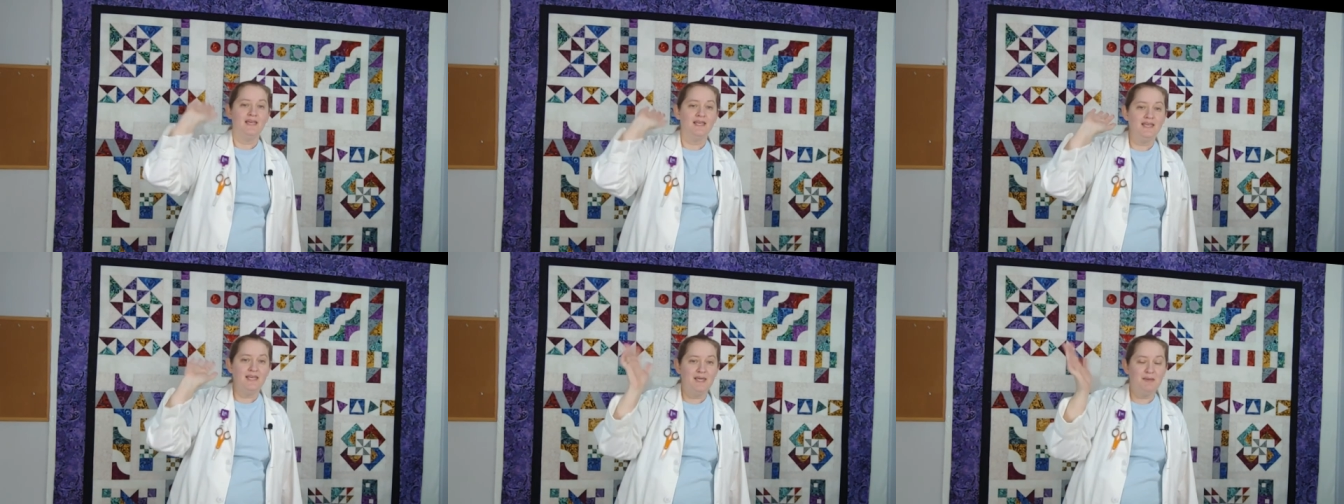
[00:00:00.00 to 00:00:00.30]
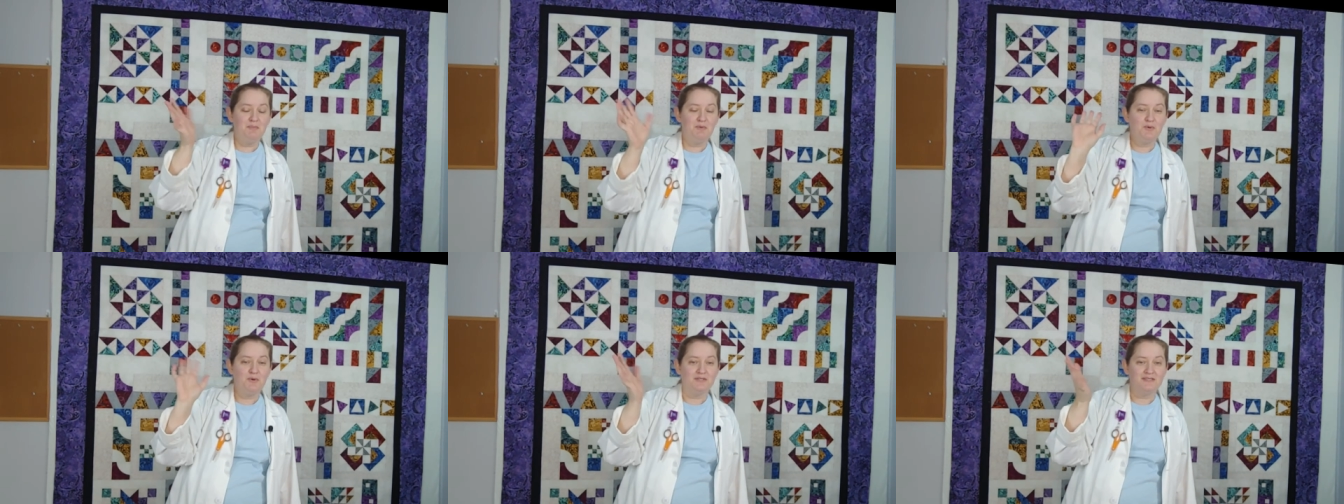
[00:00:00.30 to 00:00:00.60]

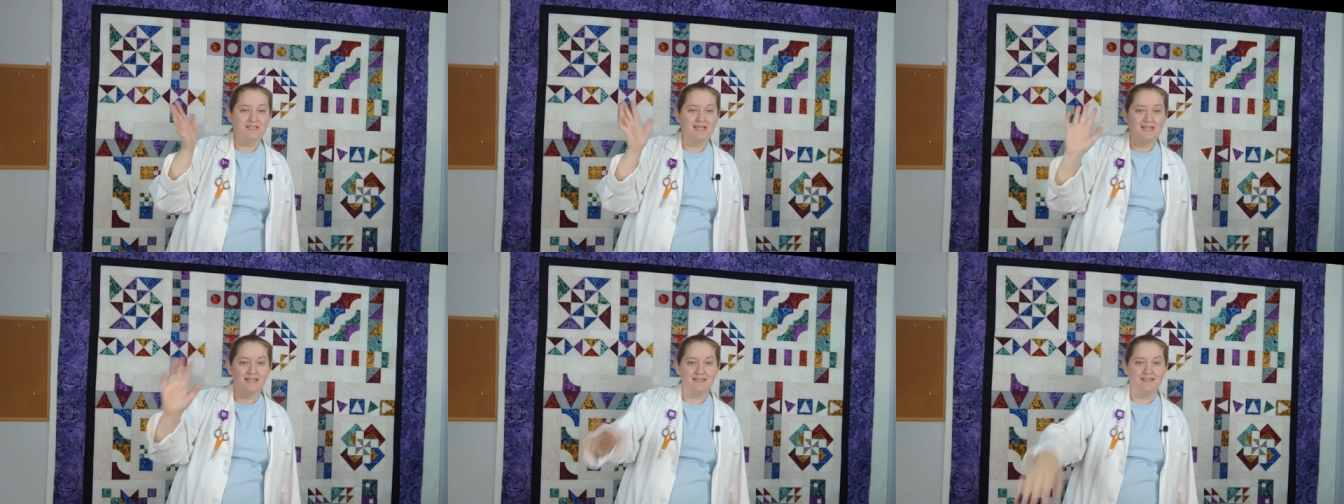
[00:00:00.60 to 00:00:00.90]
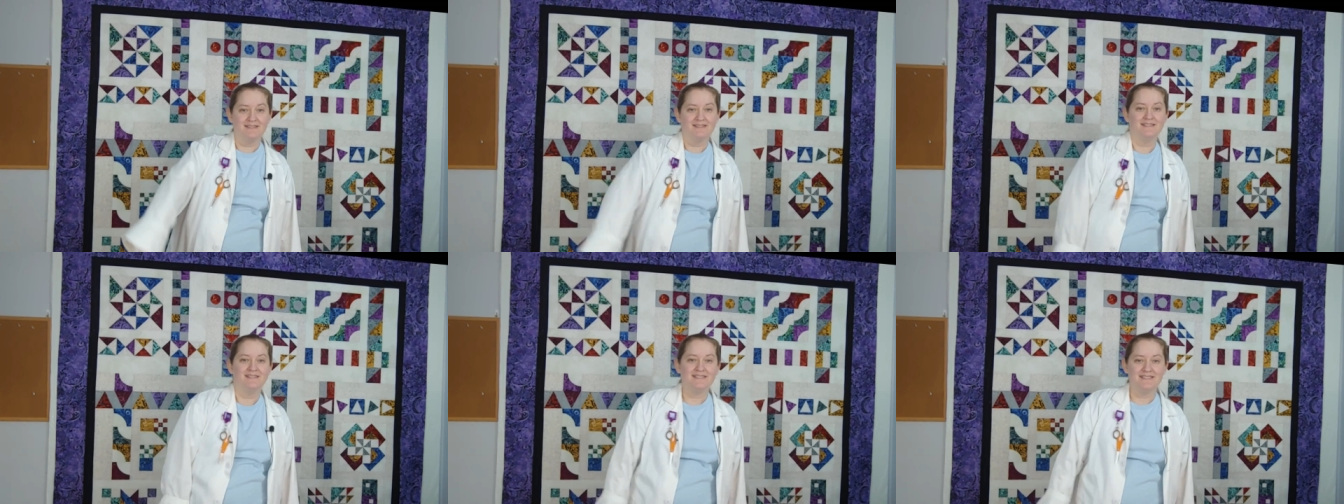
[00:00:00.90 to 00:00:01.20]
Keep quilting.
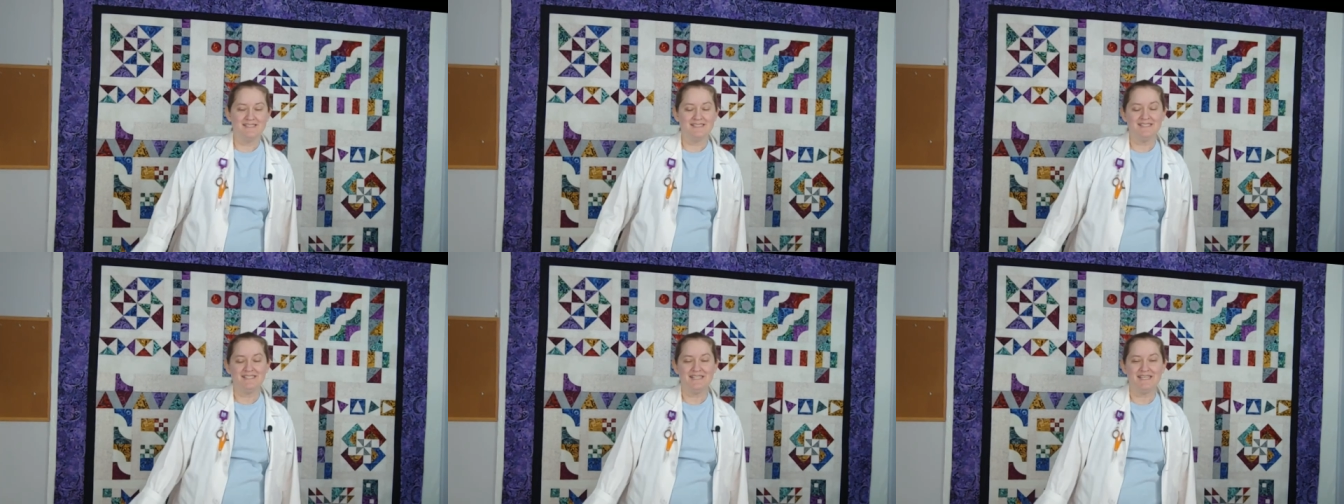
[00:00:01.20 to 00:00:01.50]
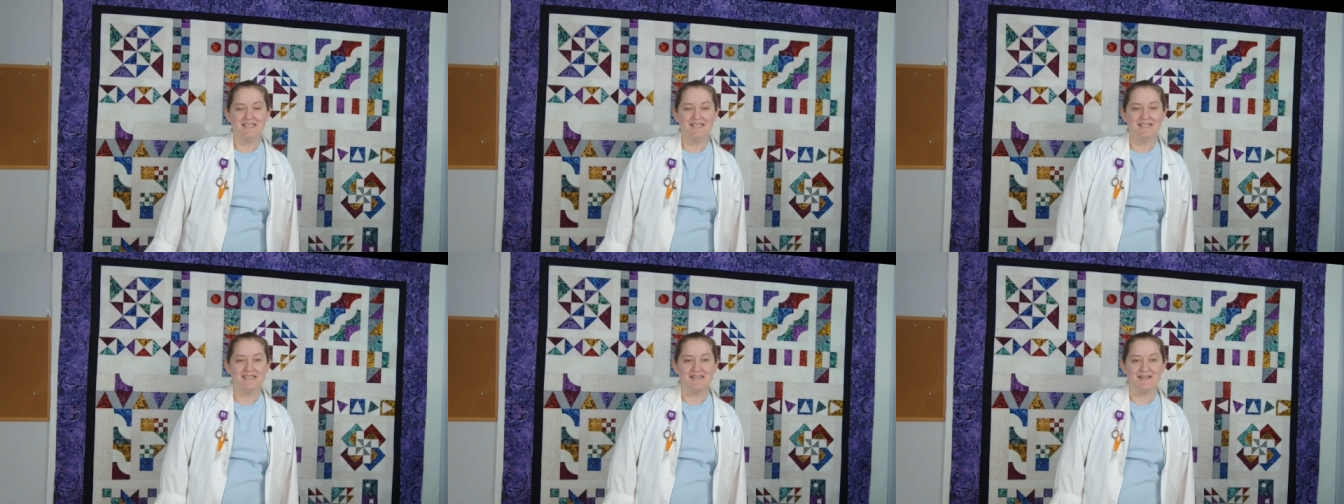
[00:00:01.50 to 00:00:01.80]

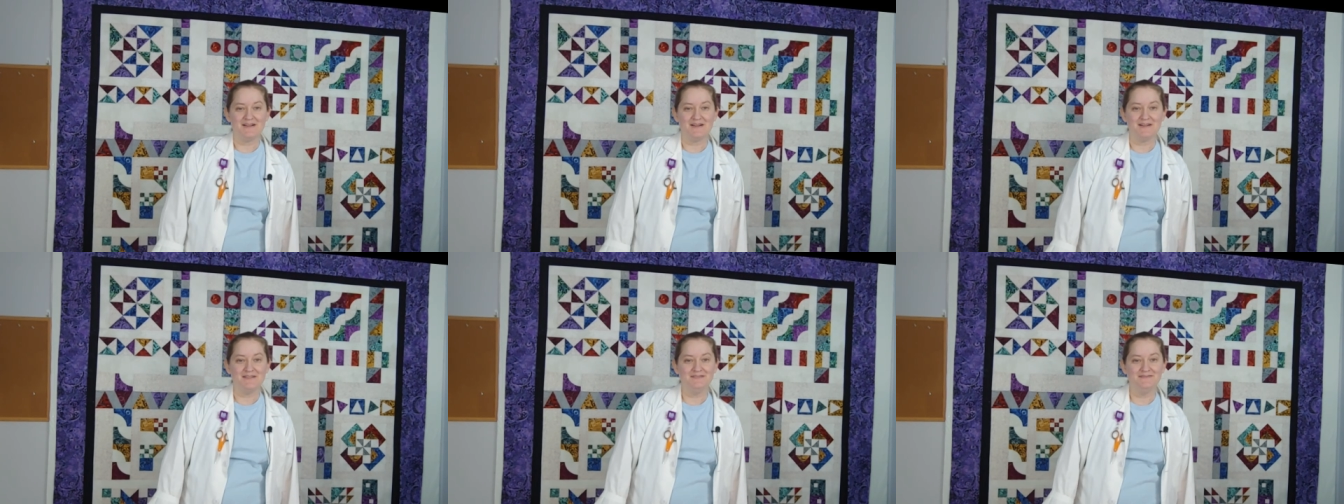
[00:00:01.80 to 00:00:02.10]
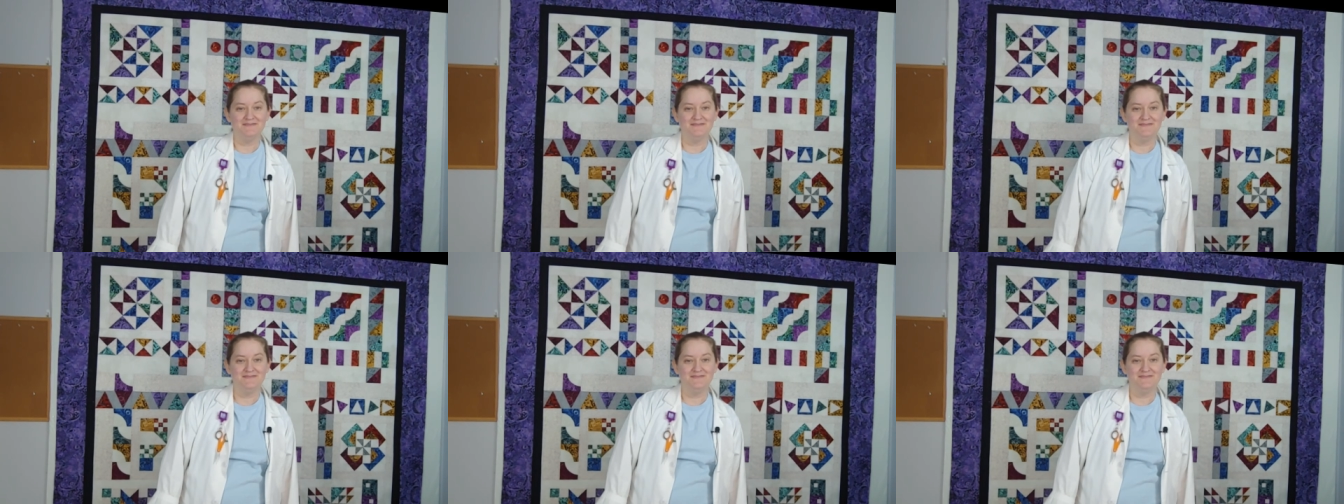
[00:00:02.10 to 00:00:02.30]
See you later.